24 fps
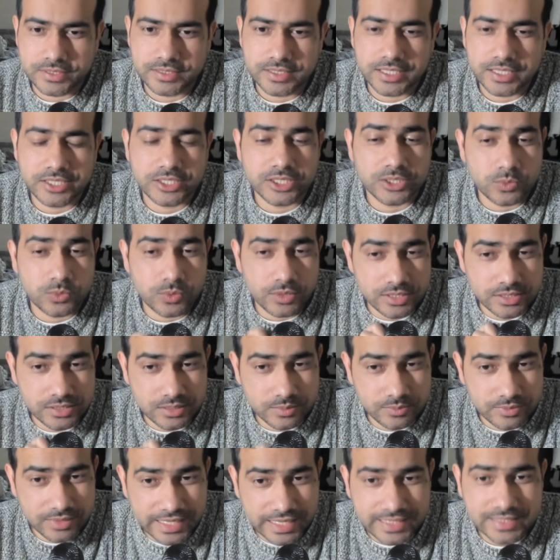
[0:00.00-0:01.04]
That requires
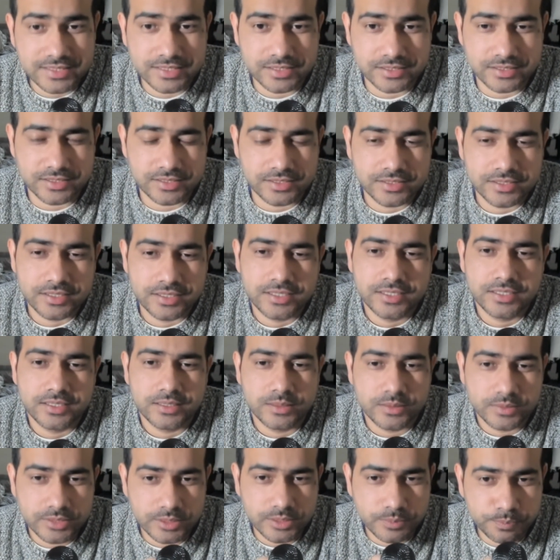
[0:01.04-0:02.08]
some license,
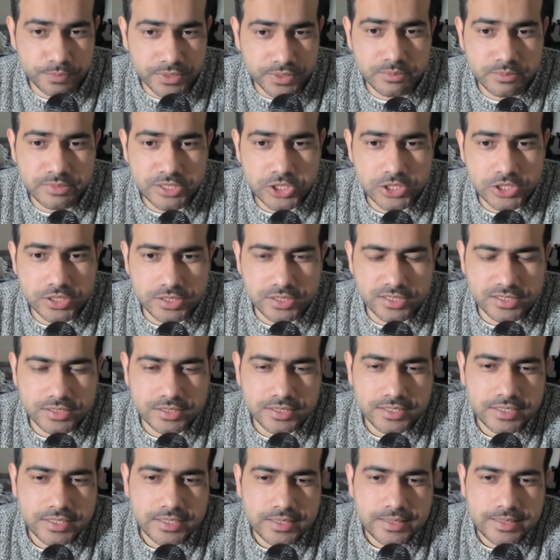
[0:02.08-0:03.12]
some permission,
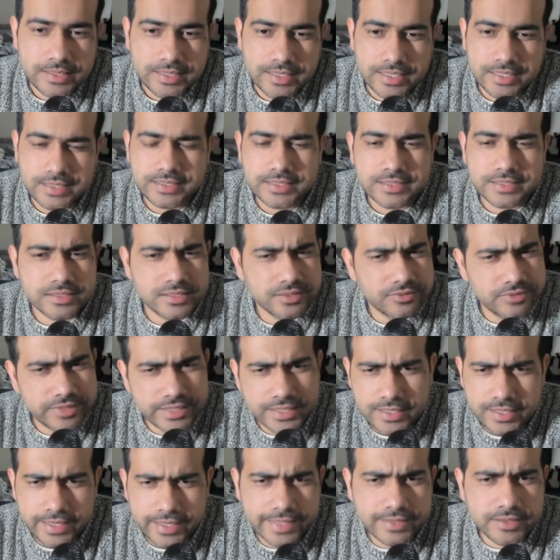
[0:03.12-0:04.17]
and it's a very
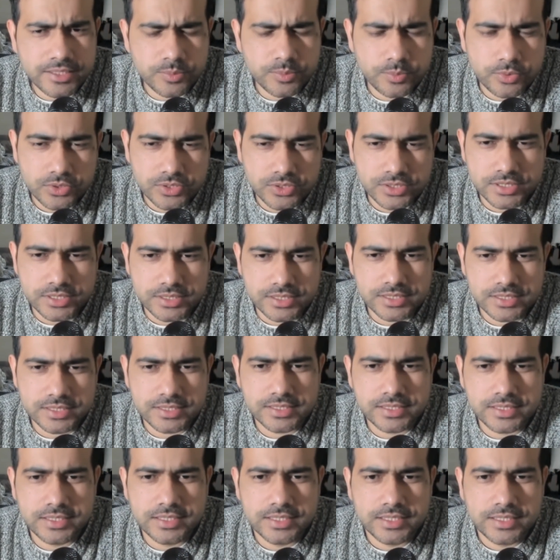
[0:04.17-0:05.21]
lengthy process.